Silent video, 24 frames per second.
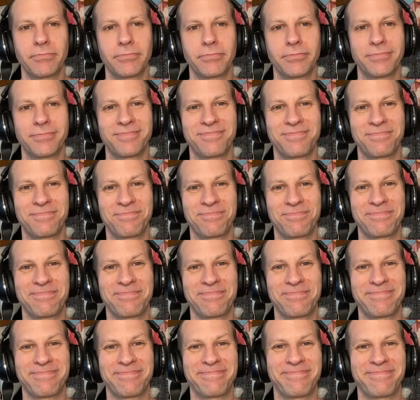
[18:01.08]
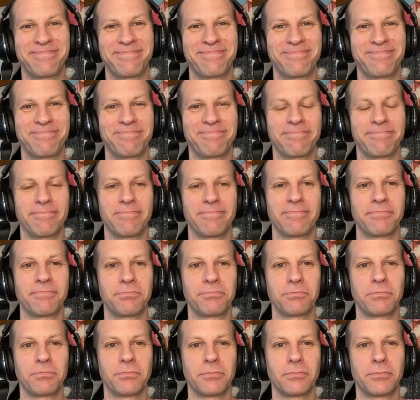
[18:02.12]

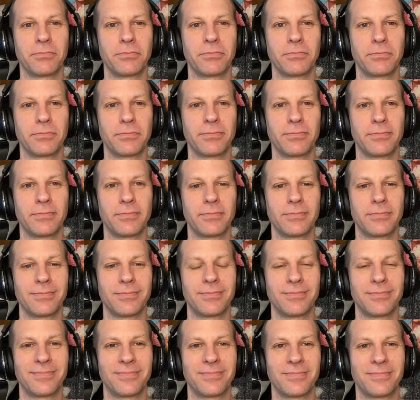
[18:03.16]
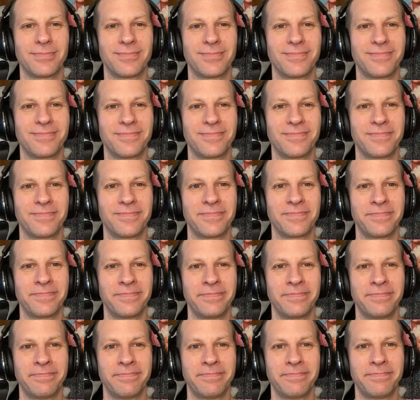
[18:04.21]

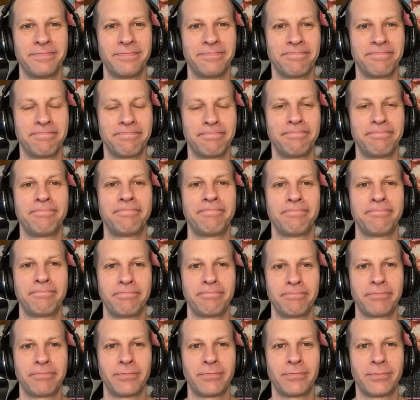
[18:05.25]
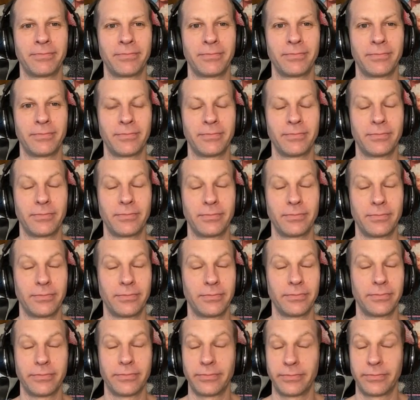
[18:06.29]

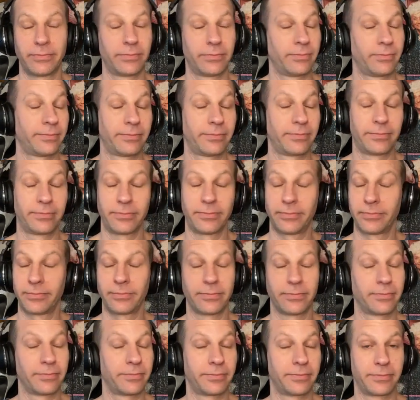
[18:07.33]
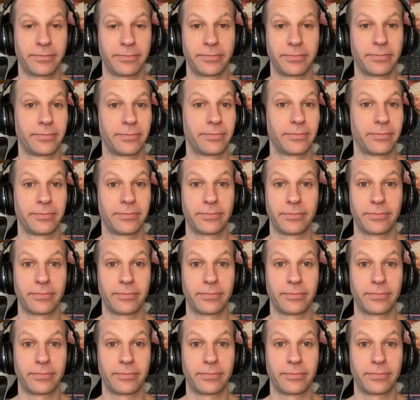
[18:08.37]
[no speech]